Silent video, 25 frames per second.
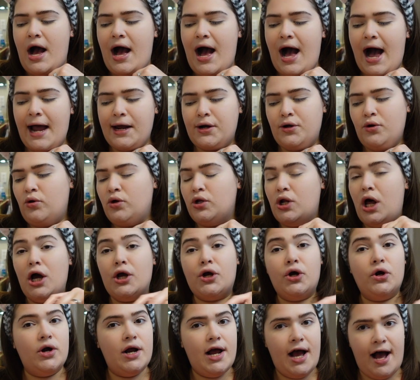I no
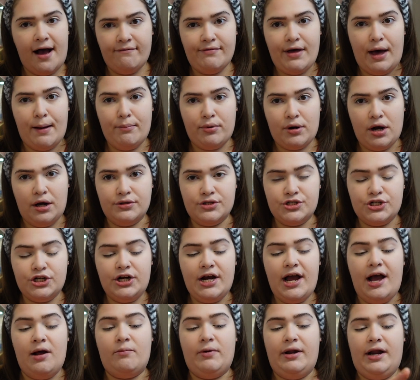longer have that bronzer,
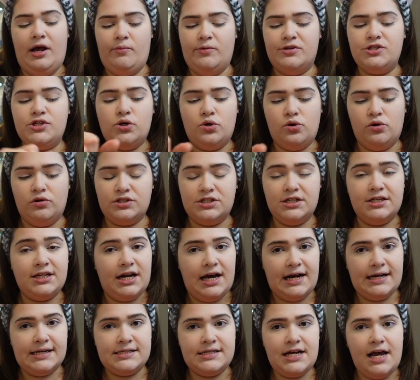and when I went to Ulta the
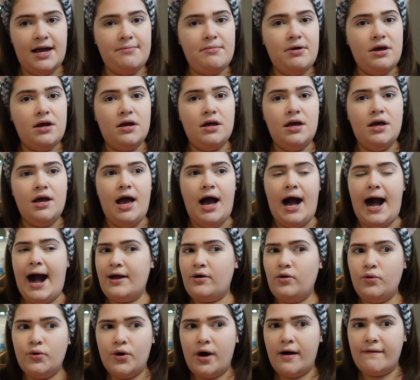last time, I
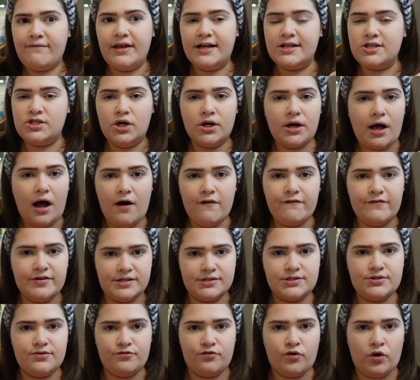don't know if they took out
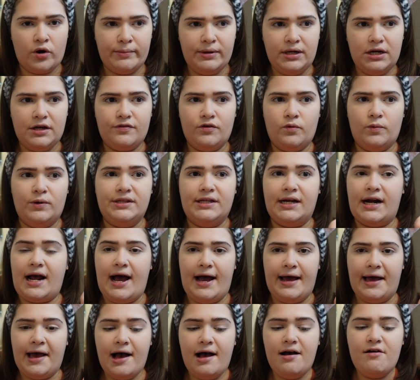Physicians Formula and the one that
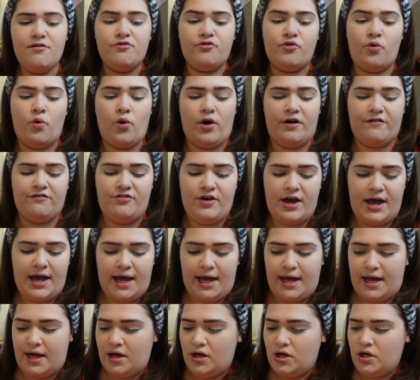I have, or if
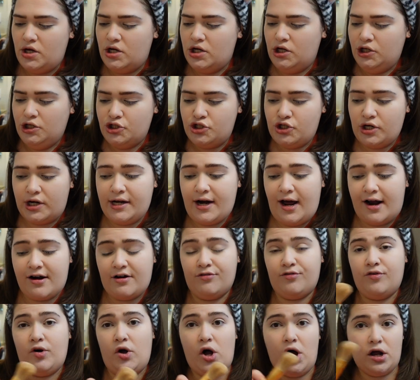they took it out
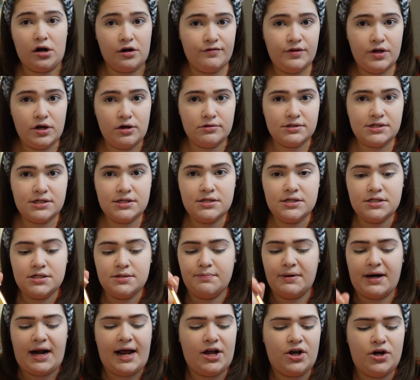of all of the Ultas,
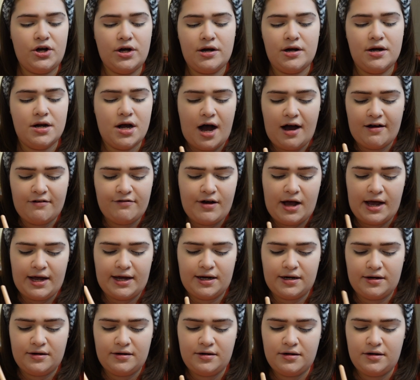but I could not
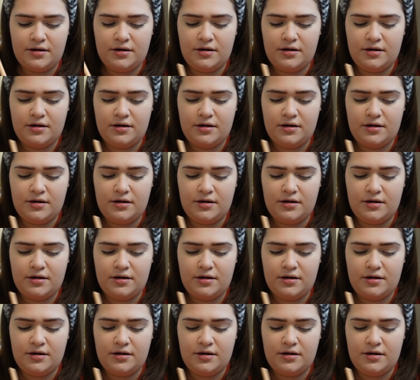find